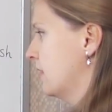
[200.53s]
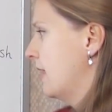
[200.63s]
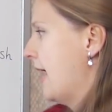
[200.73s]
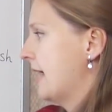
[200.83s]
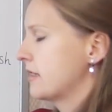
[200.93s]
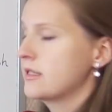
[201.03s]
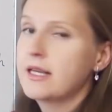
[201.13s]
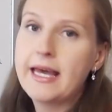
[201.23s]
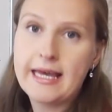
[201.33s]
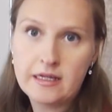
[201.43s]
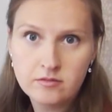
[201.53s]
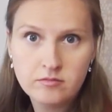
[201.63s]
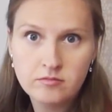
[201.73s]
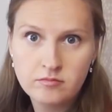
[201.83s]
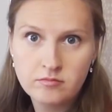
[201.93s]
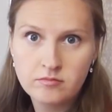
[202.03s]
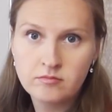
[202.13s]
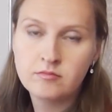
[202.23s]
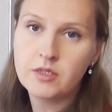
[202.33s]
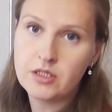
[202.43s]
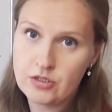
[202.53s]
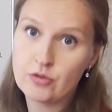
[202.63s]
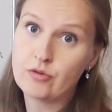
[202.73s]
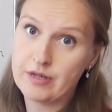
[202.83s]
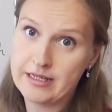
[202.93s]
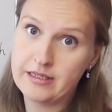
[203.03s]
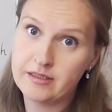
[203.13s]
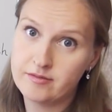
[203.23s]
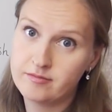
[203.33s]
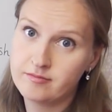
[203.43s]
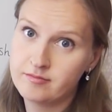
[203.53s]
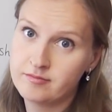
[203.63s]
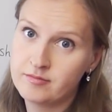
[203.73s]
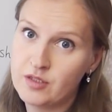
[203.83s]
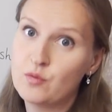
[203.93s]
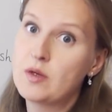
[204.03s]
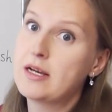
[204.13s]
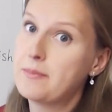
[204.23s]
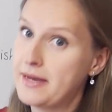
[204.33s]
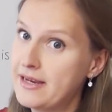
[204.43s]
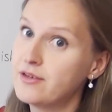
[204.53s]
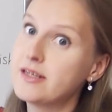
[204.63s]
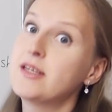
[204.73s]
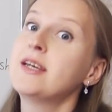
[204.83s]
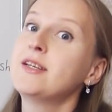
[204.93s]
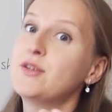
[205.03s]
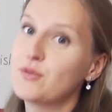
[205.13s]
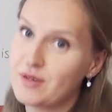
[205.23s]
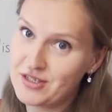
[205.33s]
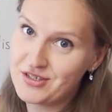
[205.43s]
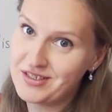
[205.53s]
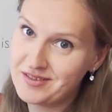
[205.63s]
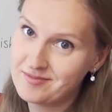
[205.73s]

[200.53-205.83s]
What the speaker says: as e in Ukrainian, if we compare it to Russian.